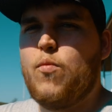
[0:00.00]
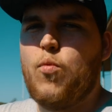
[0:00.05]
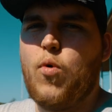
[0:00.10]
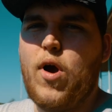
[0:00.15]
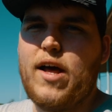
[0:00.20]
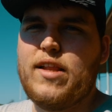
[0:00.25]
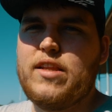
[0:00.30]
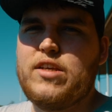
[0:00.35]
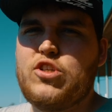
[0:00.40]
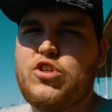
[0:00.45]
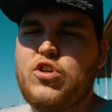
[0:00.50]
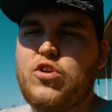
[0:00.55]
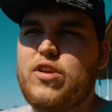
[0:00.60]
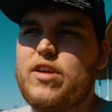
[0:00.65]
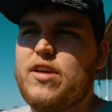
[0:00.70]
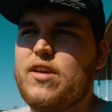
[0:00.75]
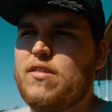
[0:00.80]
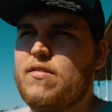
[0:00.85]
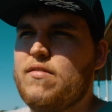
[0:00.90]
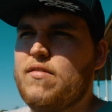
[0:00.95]
while he's
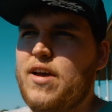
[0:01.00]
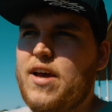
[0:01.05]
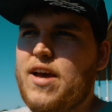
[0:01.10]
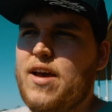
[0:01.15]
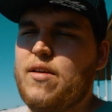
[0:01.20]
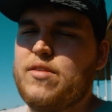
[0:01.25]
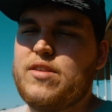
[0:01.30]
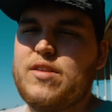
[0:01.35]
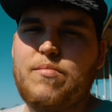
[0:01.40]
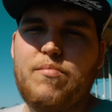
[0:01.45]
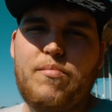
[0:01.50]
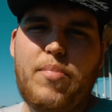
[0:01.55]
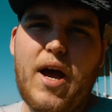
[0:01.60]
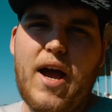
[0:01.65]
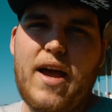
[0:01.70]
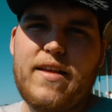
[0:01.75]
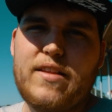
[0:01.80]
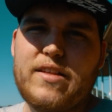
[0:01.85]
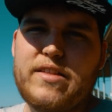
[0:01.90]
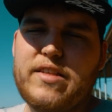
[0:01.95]
shooting uh, some
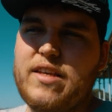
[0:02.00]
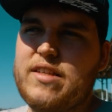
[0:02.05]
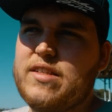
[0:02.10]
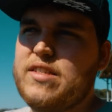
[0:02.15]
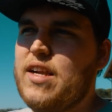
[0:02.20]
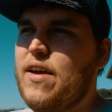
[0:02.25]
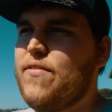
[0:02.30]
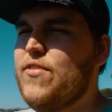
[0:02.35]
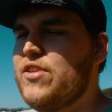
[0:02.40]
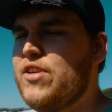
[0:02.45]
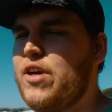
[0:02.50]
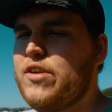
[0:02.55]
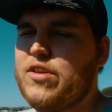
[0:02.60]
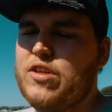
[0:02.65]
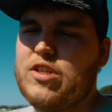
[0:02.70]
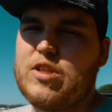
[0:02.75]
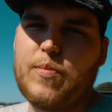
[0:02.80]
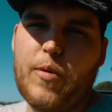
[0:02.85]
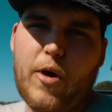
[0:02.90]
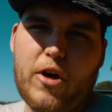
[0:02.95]
behind-the-scenes stuff, he's
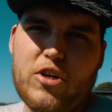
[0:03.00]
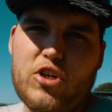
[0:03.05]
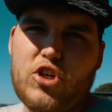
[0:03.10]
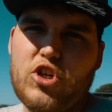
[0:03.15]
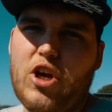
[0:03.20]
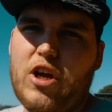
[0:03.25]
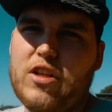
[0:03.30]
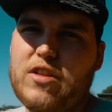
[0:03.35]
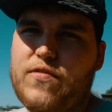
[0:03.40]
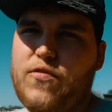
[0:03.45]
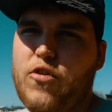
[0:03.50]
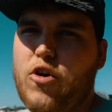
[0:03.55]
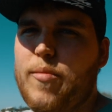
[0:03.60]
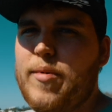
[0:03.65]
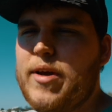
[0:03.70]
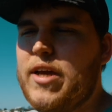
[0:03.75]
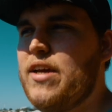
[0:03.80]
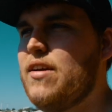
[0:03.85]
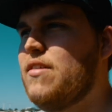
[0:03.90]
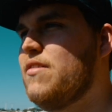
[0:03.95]
also spotting shots for
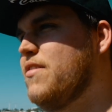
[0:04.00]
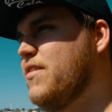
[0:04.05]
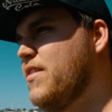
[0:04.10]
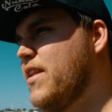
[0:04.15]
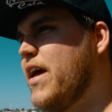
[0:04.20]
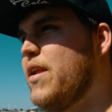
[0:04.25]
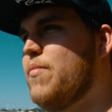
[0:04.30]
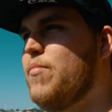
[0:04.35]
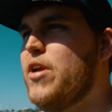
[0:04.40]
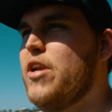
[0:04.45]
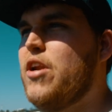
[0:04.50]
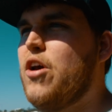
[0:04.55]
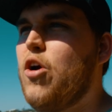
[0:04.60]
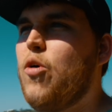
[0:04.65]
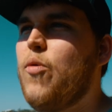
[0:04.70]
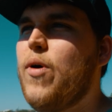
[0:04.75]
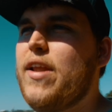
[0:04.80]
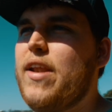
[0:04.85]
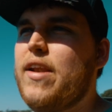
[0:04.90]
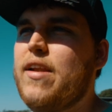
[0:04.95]
me, letting me
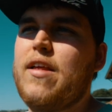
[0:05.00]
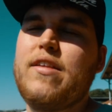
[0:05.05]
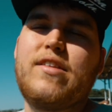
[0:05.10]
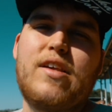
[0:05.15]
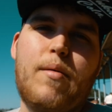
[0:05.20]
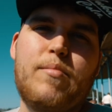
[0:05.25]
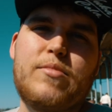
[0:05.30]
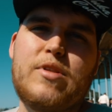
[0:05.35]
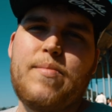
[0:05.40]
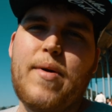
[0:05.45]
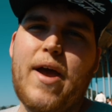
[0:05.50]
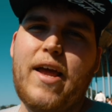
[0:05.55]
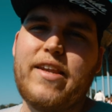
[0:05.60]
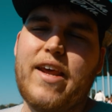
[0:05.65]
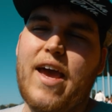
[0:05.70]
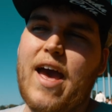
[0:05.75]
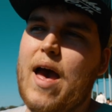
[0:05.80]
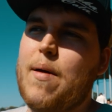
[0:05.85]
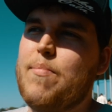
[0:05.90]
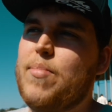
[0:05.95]
know when something's about
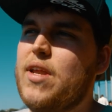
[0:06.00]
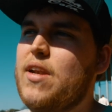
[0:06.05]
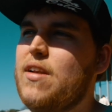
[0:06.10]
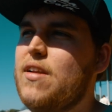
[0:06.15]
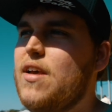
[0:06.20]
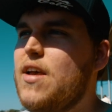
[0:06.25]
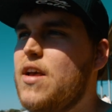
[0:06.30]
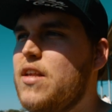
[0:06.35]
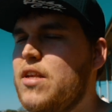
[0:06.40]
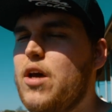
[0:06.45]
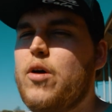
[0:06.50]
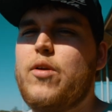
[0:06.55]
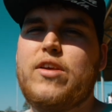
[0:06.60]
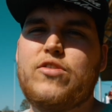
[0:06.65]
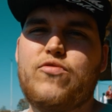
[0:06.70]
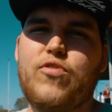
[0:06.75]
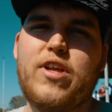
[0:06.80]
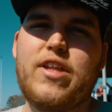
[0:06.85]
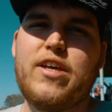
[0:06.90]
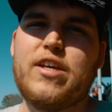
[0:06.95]
to happen. So it
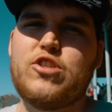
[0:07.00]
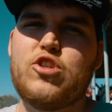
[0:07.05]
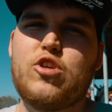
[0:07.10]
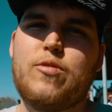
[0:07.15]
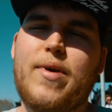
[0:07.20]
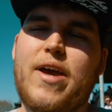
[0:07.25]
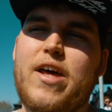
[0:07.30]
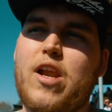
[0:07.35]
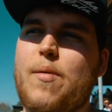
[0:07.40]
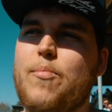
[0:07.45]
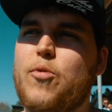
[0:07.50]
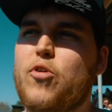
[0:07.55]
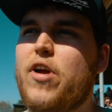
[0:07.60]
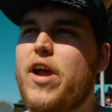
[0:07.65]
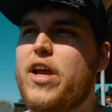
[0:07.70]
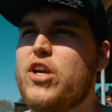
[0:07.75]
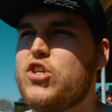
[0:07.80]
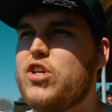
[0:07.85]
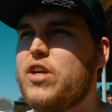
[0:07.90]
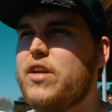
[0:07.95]
is really a two-man
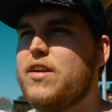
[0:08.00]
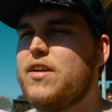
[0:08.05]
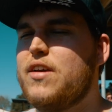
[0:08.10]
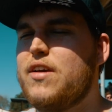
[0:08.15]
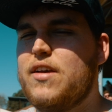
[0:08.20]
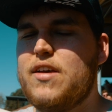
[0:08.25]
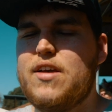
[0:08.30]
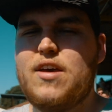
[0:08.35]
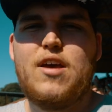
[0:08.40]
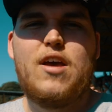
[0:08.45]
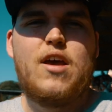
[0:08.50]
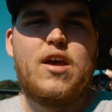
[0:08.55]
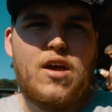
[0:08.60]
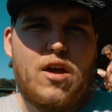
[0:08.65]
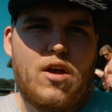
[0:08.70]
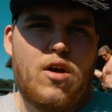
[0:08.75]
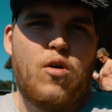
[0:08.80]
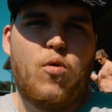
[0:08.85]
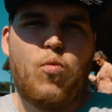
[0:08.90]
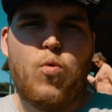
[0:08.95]
operation.
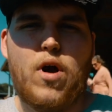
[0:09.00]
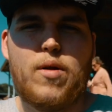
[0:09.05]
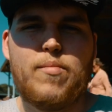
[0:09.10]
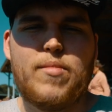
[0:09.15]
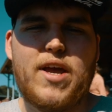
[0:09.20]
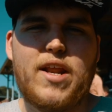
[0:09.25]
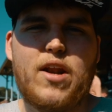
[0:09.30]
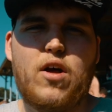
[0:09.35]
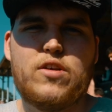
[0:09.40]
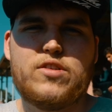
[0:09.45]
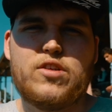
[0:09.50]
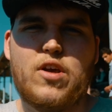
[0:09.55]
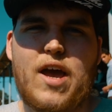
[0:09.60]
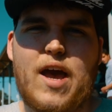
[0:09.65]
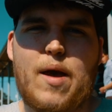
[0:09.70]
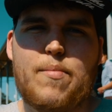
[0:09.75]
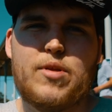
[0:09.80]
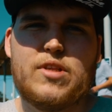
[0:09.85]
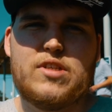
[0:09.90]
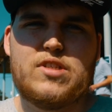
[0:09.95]
One man also
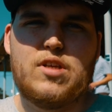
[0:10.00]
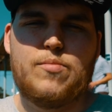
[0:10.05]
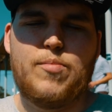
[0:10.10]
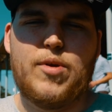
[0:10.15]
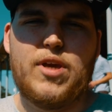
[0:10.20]
happens to